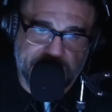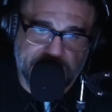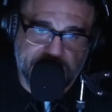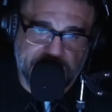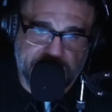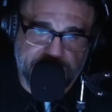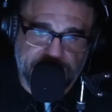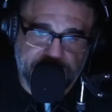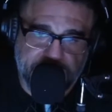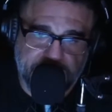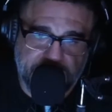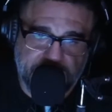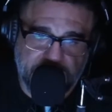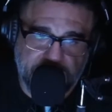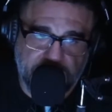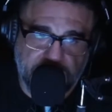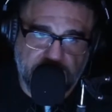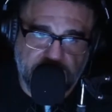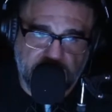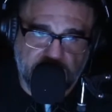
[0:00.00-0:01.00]
it and
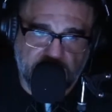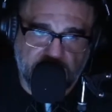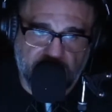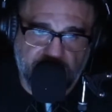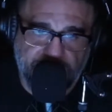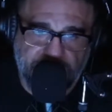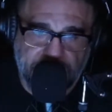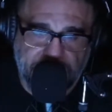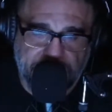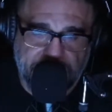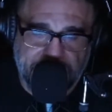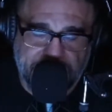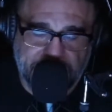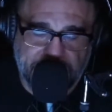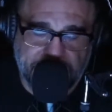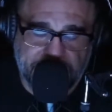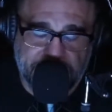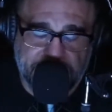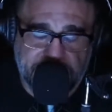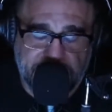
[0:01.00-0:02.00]
create balance.